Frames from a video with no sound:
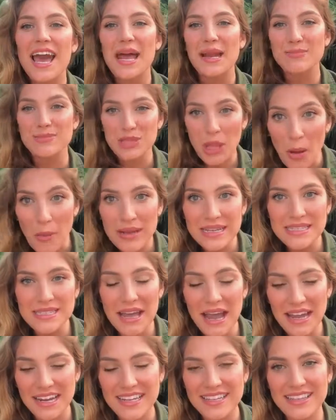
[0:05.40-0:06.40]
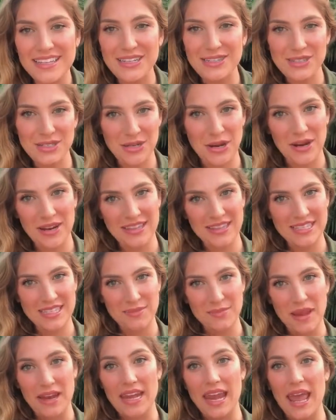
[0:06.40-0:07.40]
and I'm so excited that you're starting
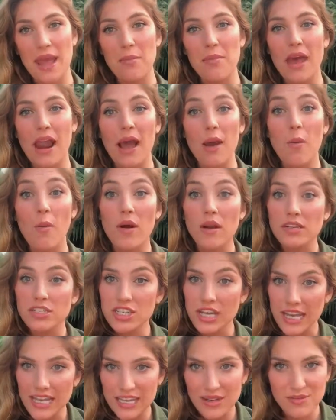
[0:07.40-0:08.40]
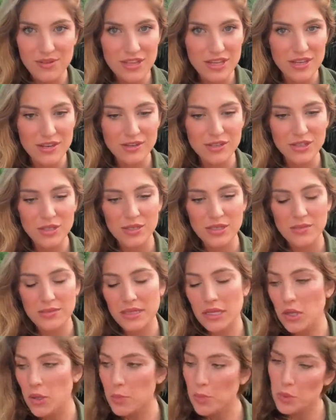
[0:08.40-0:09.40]
this Monday, but I want to check in with you to do some
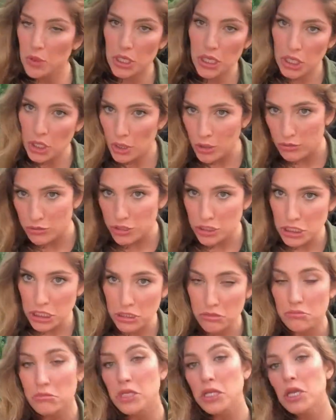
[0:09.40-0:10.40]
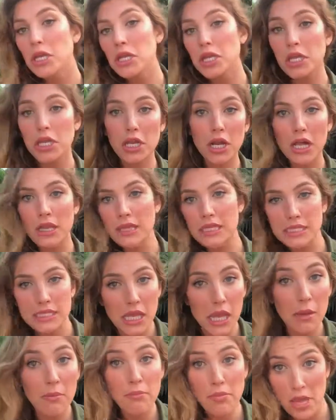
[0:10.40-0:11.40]
little pre-coaching, get on the
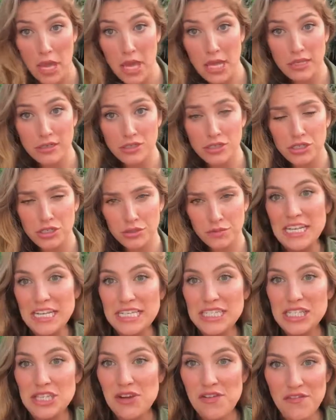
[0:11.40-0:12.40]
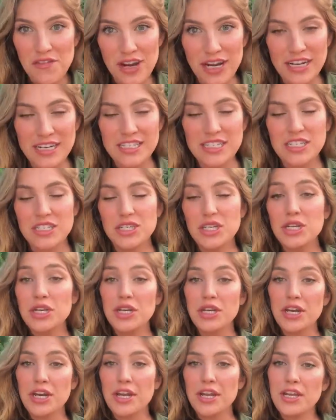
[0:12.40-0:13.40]
same page. Things first,
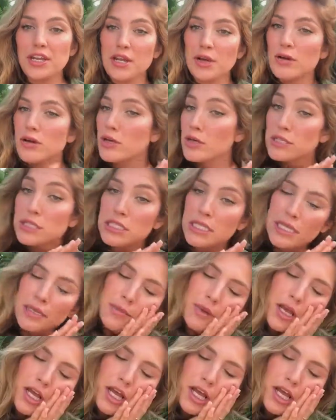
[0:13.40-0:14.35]
you're gonna, go to sleep,